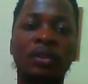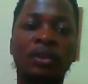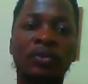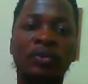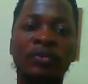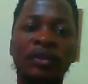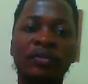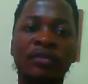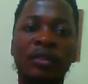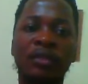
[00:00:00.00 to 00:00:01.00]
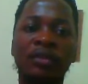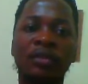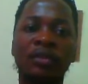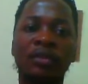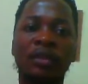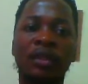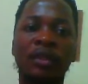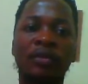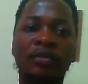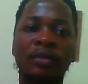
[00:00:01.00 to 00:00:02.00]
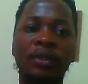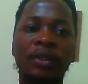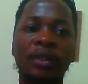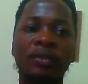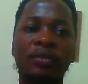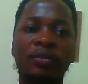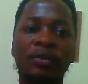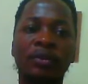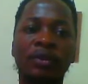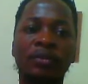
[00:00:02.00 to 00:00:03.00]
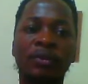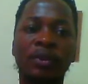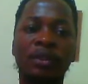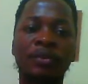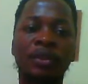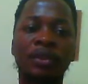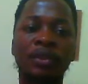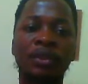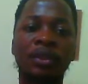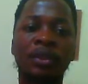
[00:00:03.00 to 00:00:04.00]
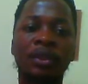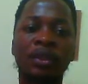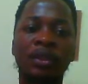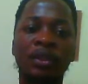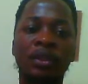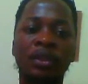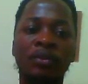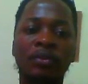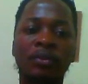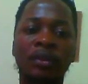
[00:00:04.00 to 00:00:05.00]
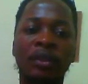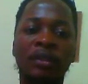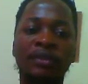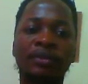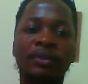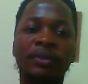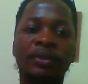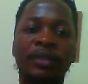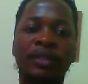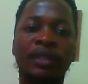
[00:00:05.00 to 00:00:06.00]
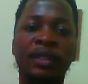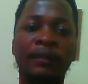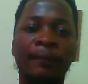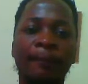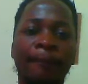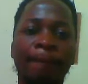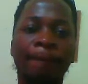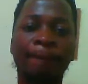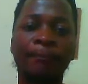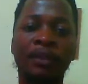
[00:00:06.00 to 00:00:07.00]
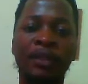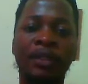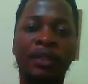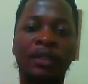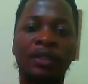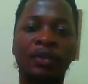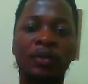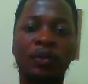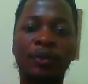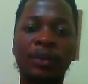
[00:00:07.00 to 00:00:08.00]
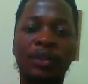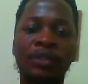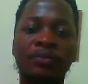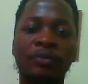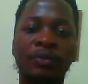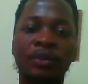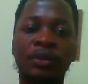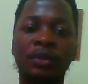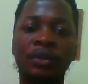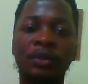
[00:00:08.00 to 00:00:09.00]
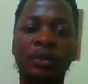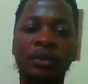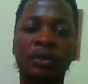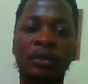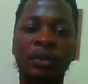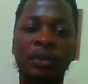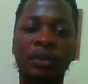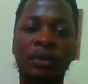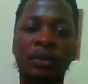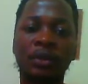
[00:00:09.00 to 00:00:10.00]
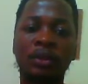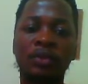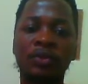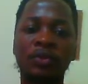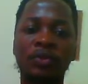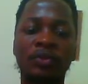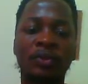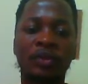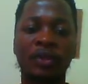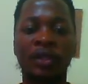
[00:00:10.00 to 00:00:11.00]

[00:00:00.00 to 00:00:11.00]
To save this, now click on table option, click on export data, and then you open this folder and choose a